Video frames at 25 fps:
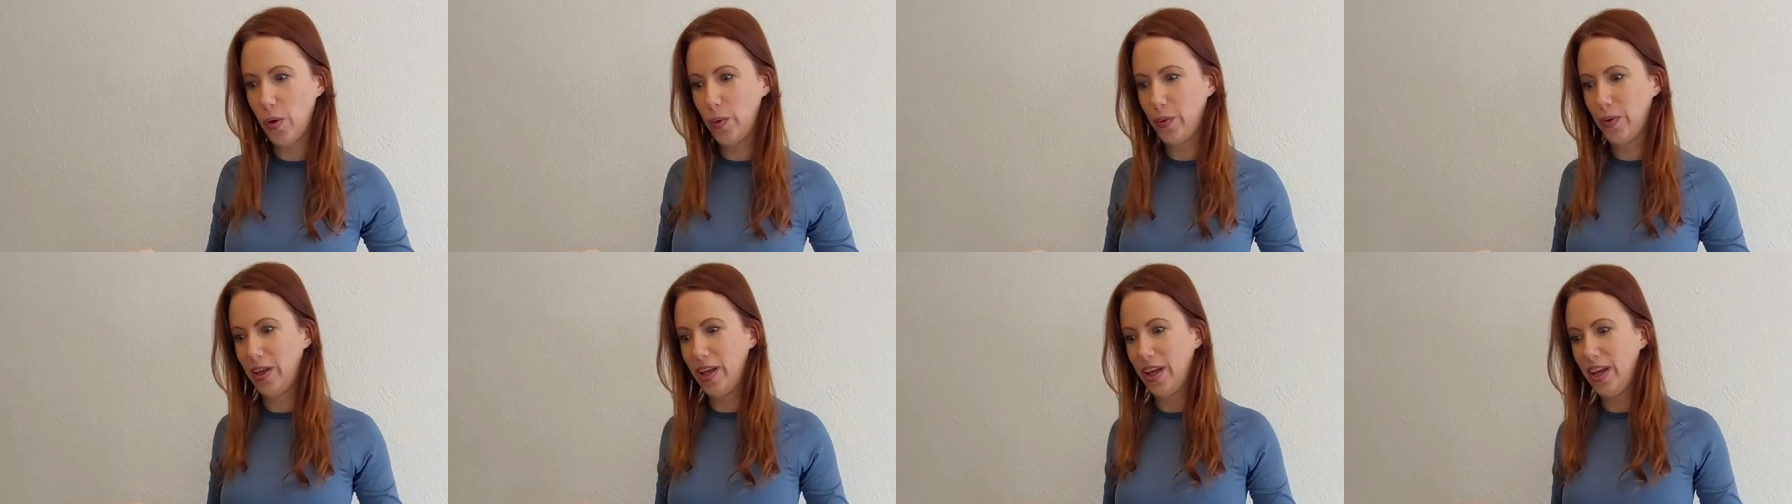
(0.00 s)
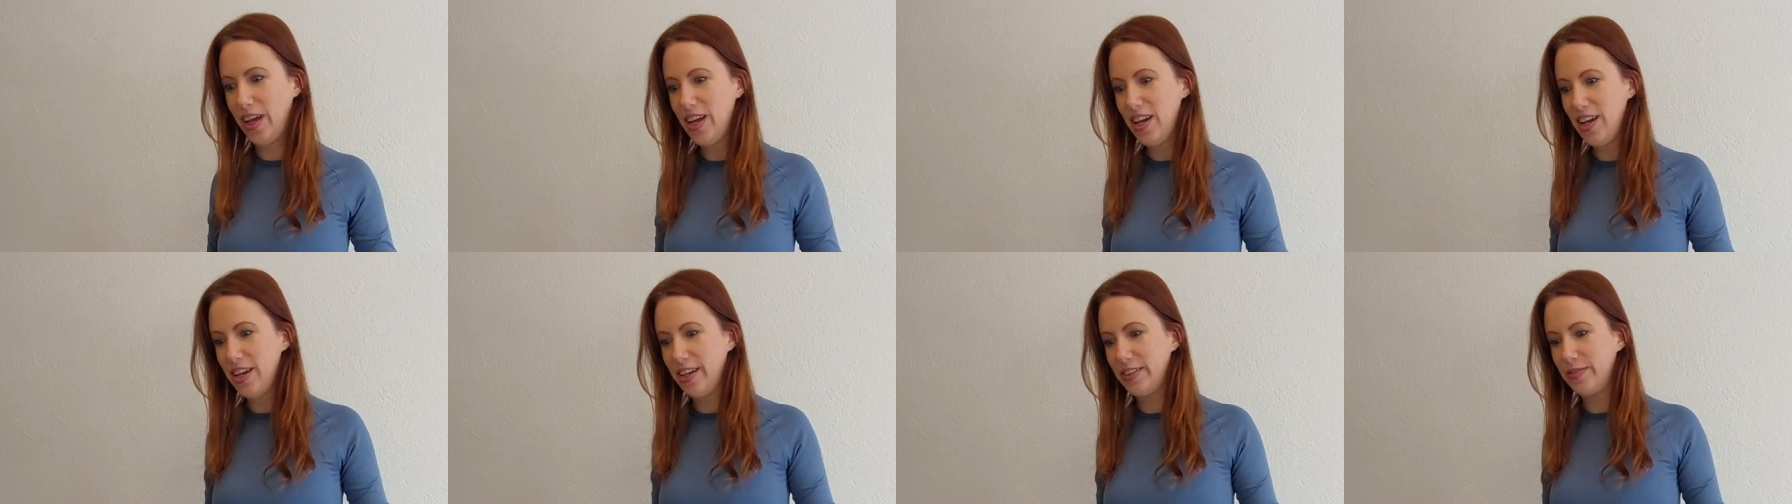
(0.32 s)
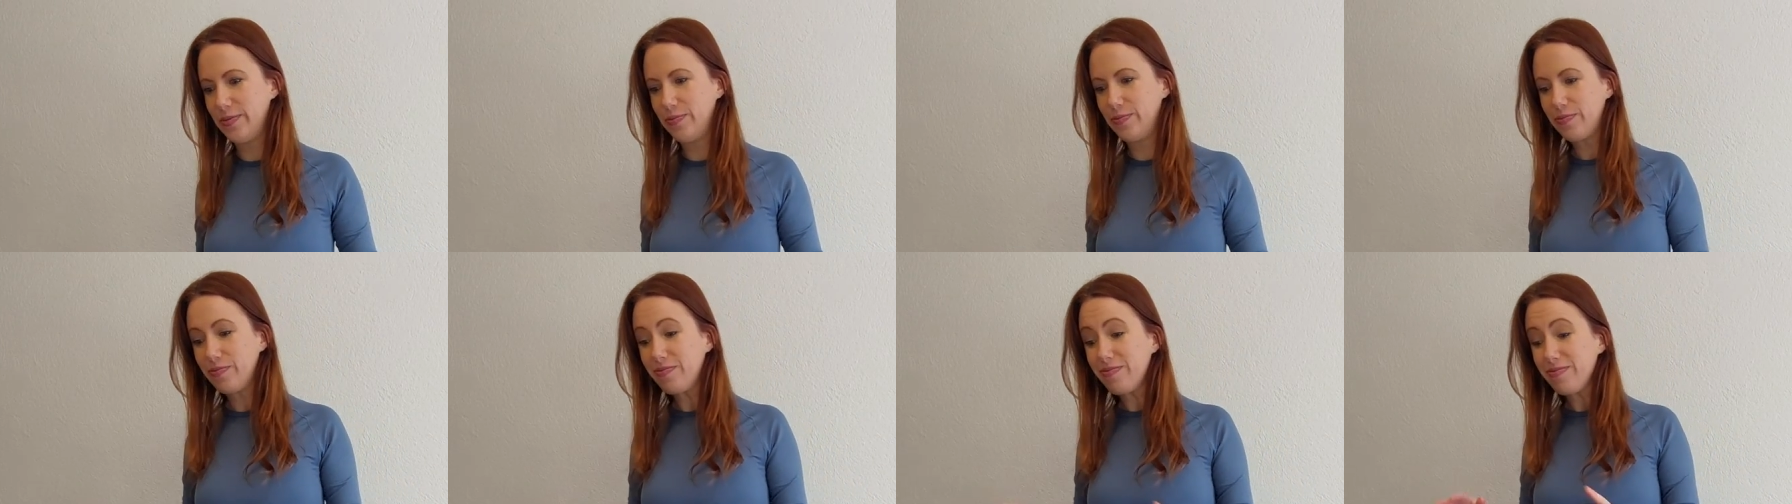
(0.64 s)
Okay.
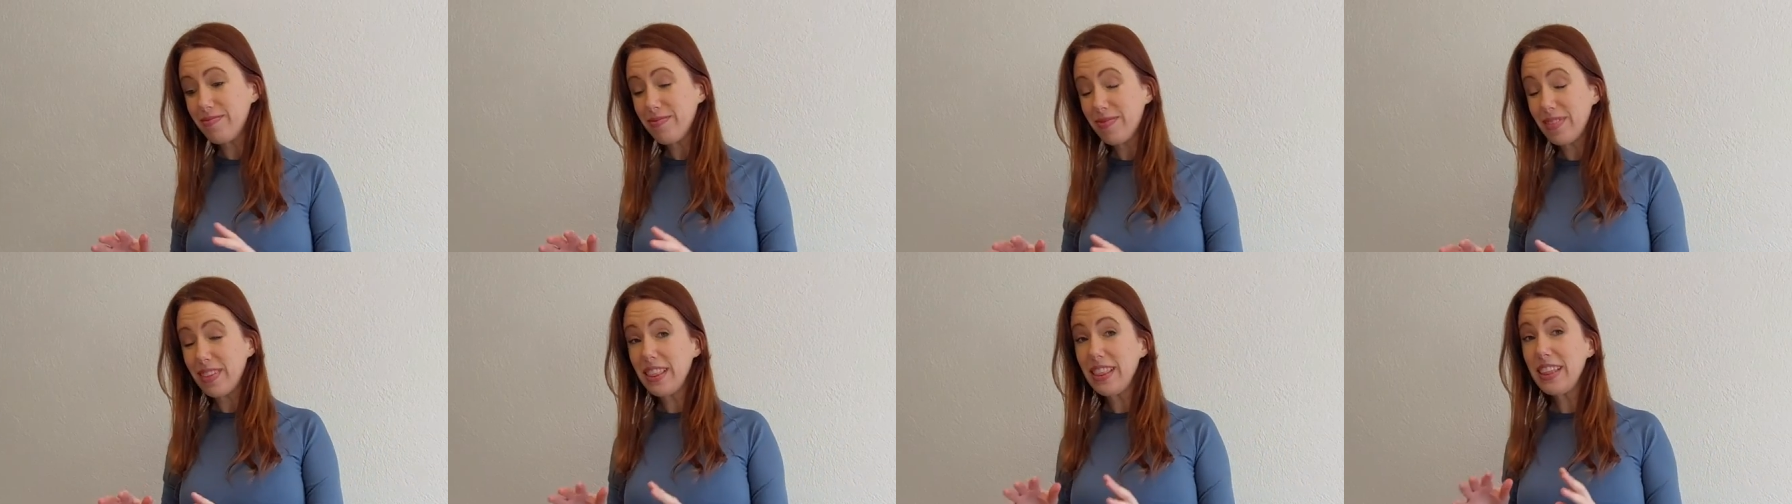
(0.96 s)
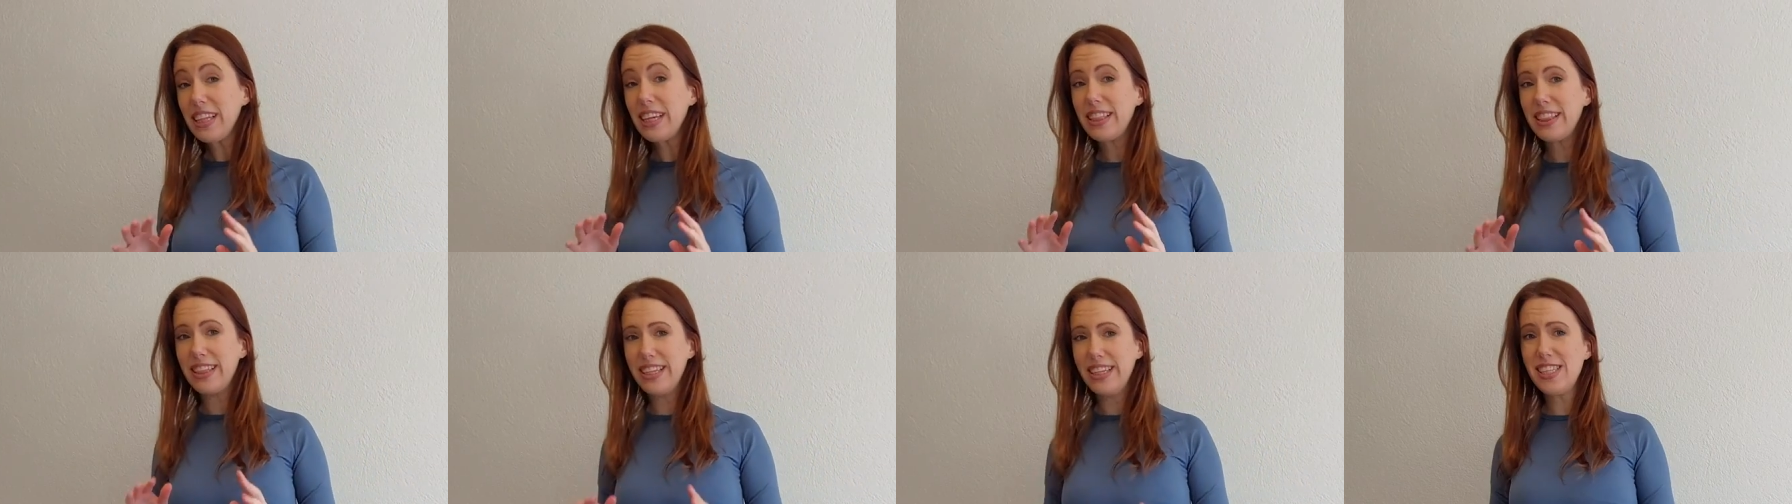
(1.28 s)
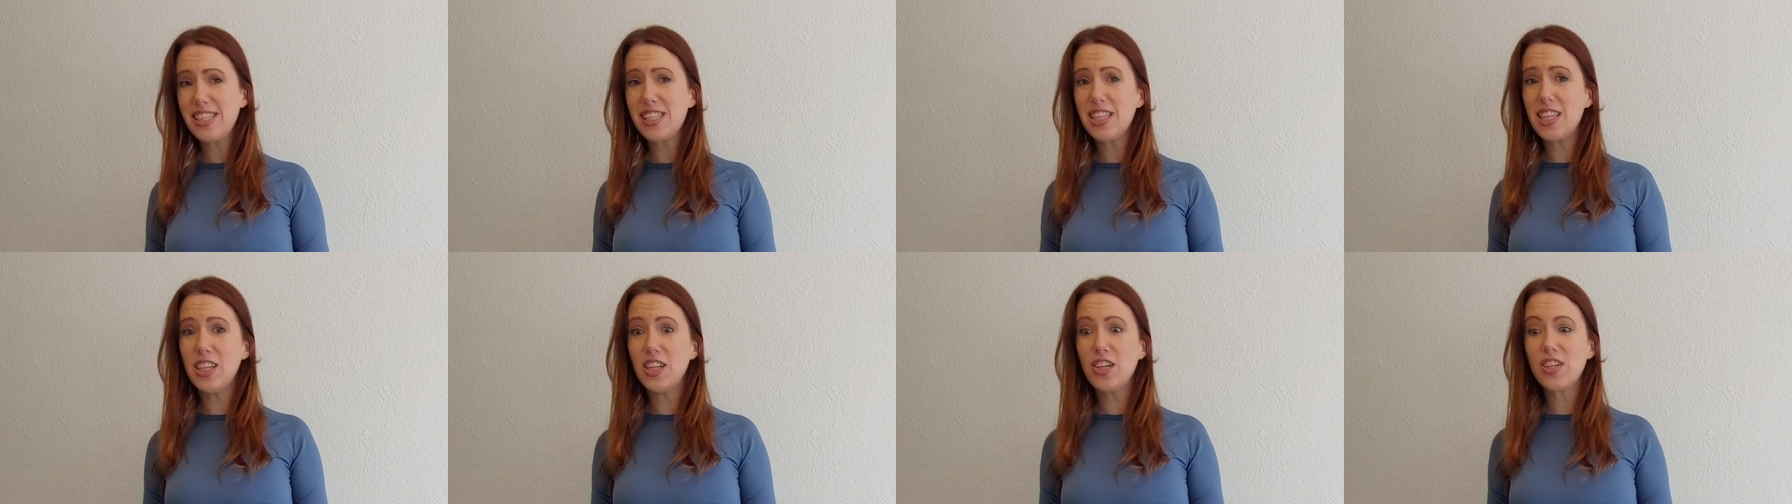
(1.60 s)

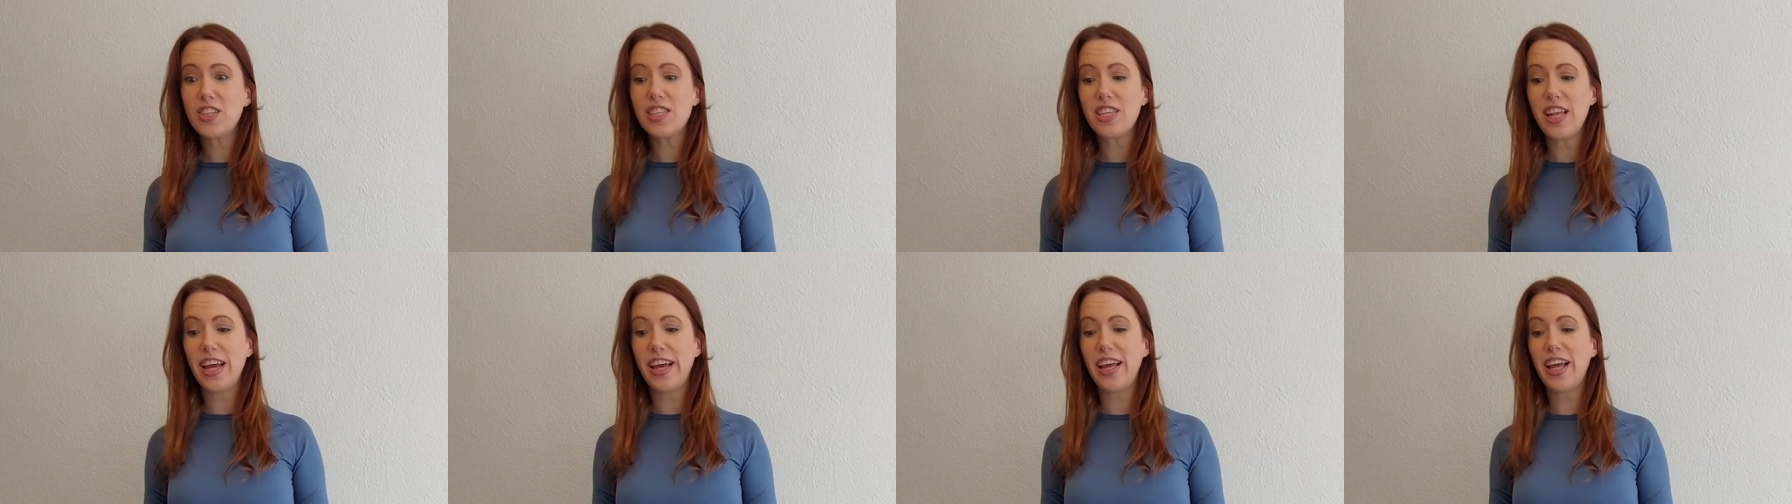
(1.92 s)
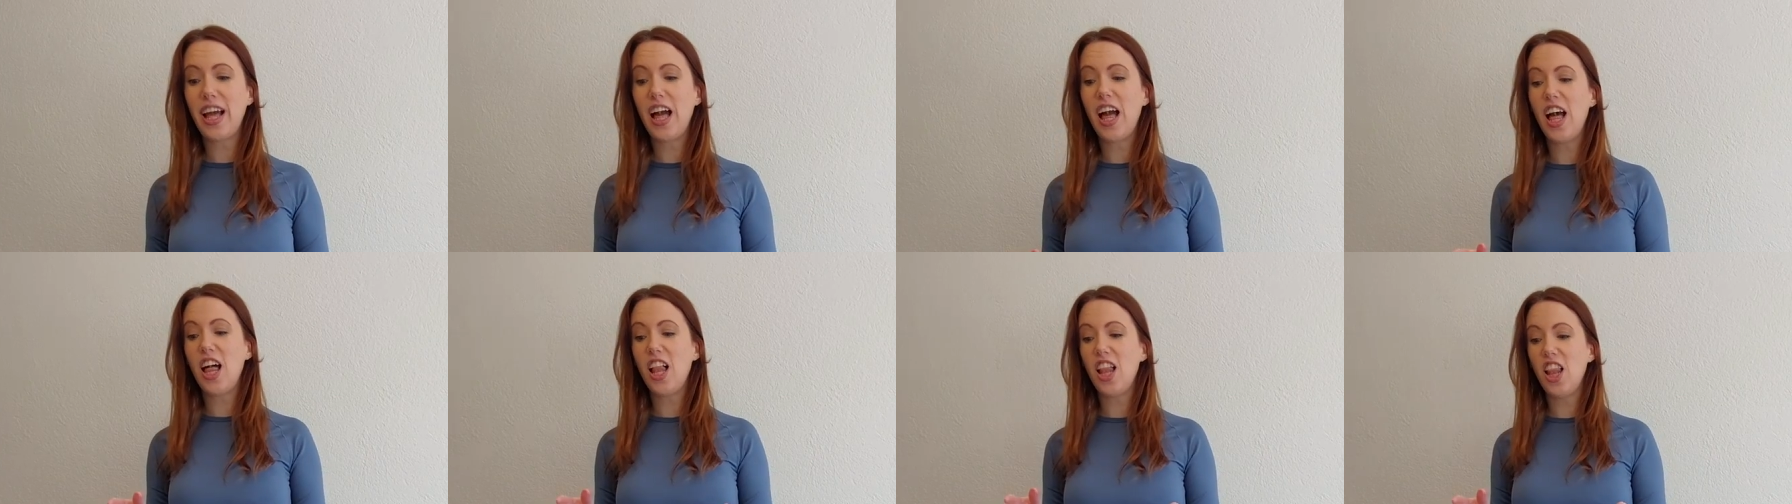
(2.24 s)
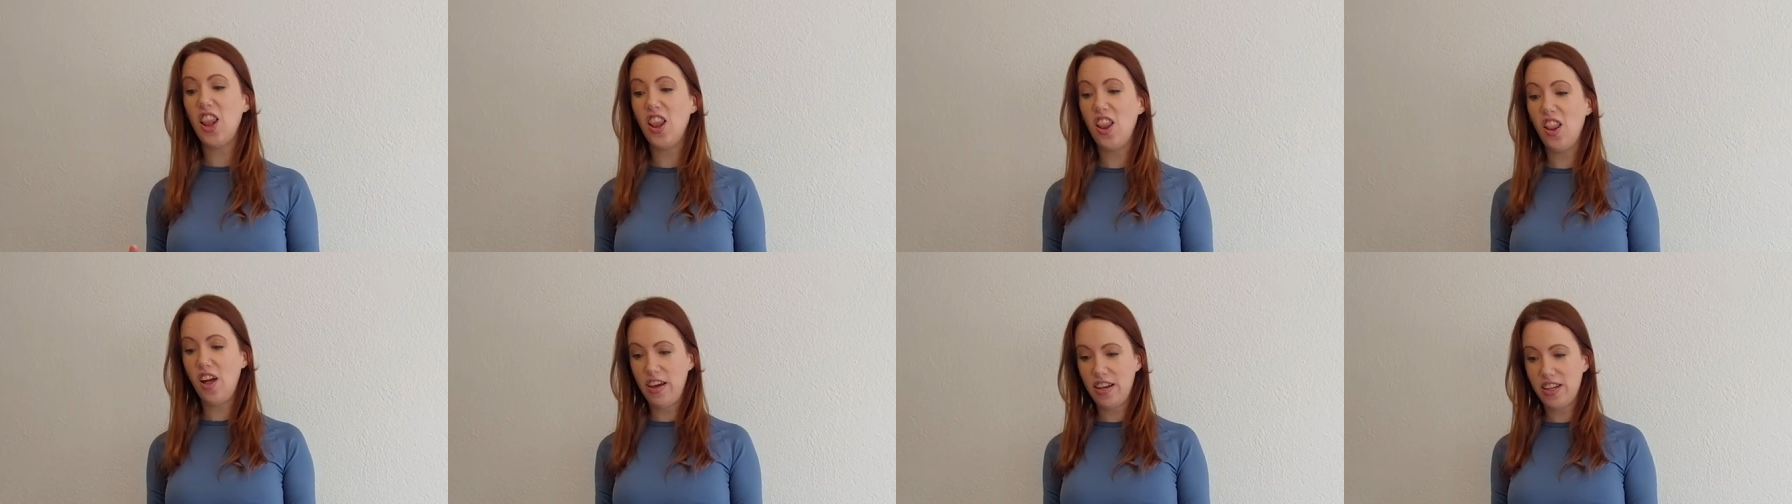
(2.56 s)
This looks like a
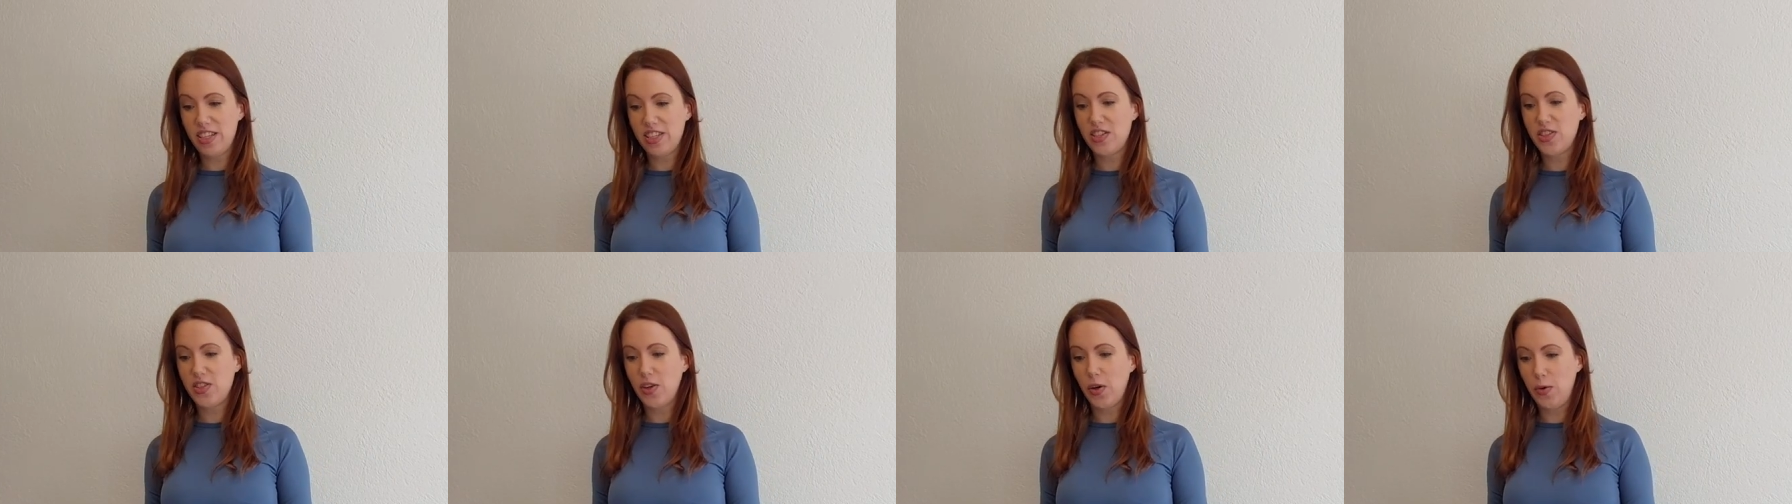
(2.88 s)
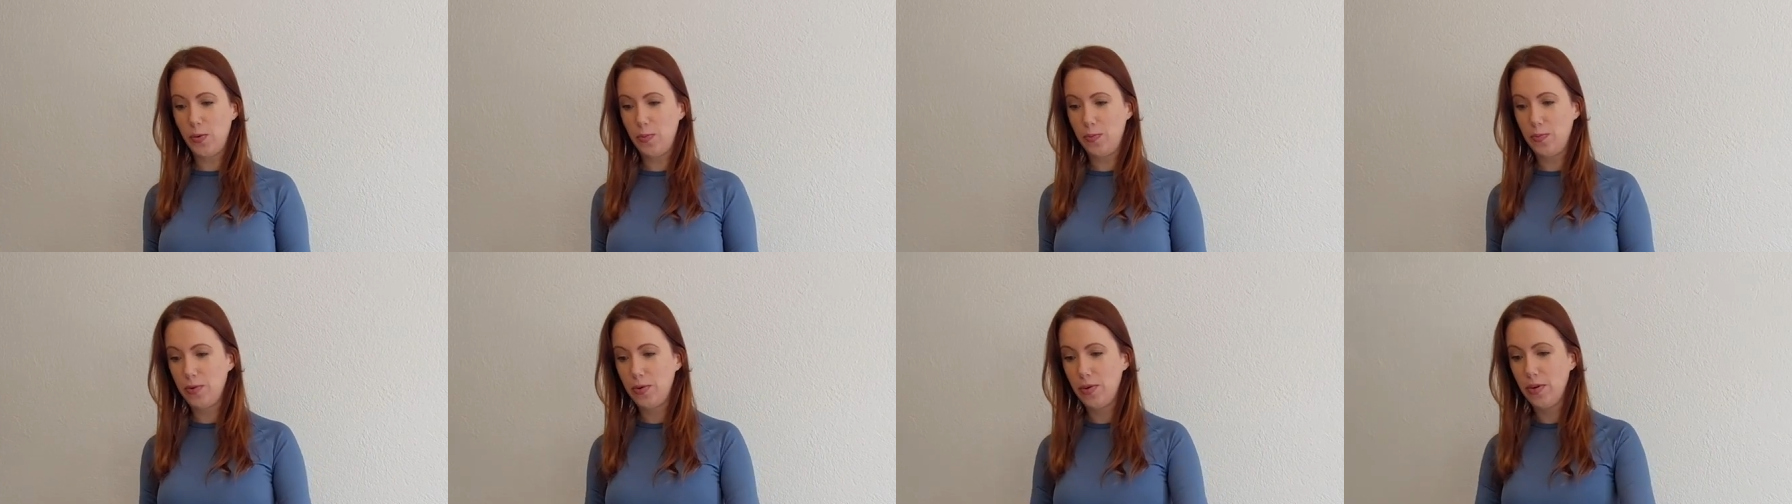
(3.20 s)
lot of soap.